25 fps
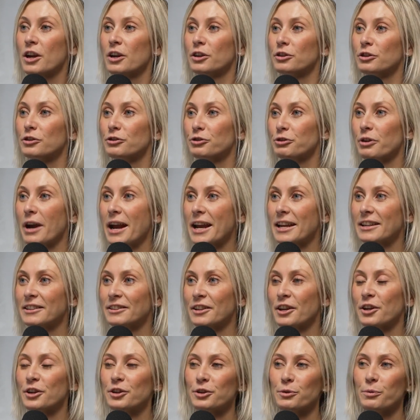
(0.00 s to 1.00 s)
you
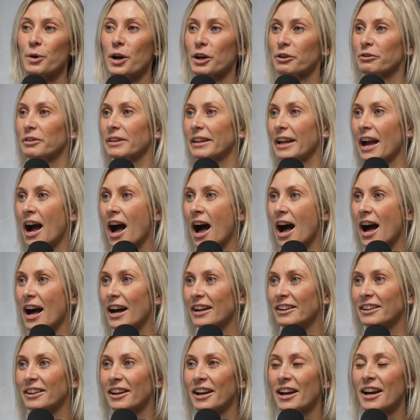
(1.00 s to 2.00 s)
train, you work really
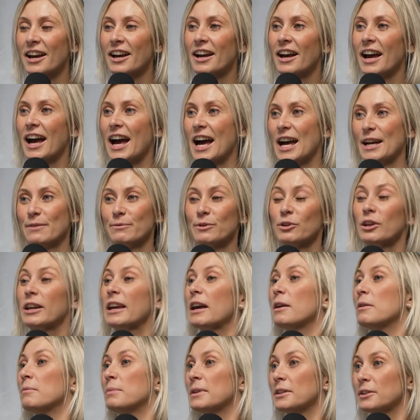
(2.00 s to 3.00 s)
hard, you
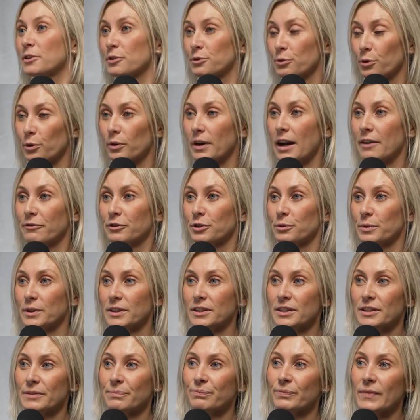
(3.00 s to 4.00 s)
get a bit sore
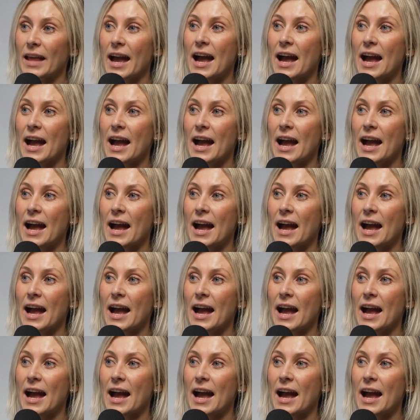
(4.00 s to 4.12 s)
afterwards.